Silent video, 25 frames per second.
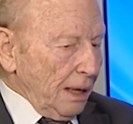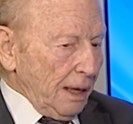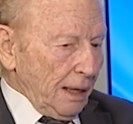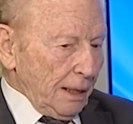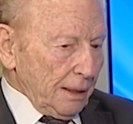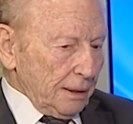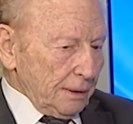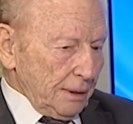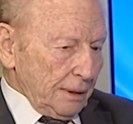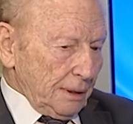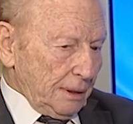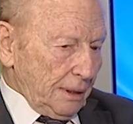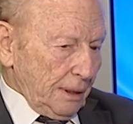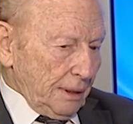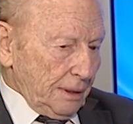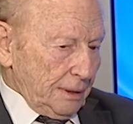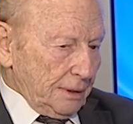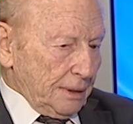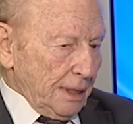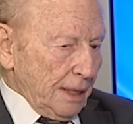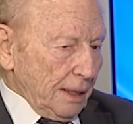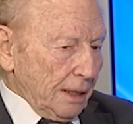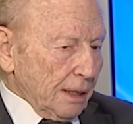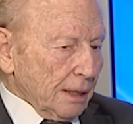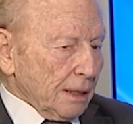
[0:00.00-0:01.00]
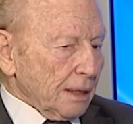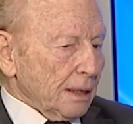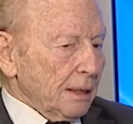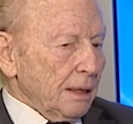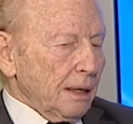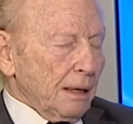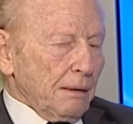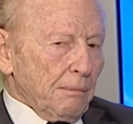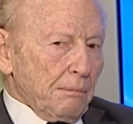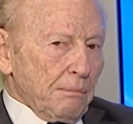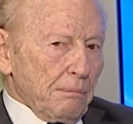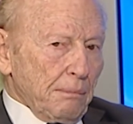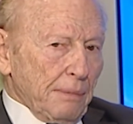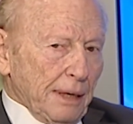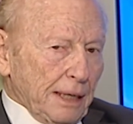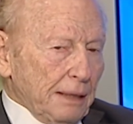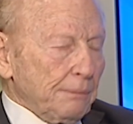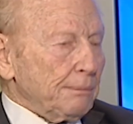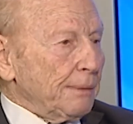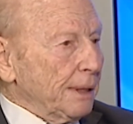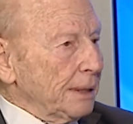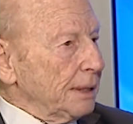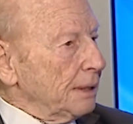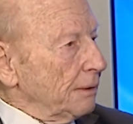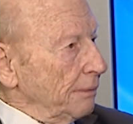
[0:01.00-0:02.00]
And it is taking many,
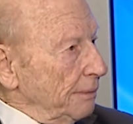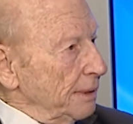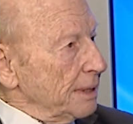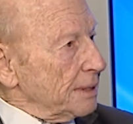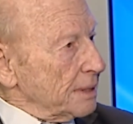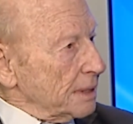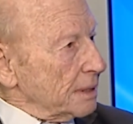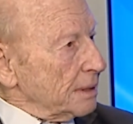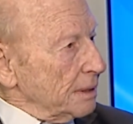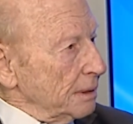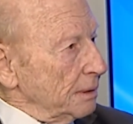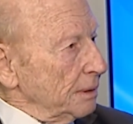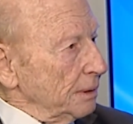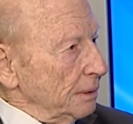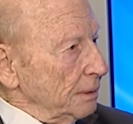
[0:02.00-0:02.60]
many risks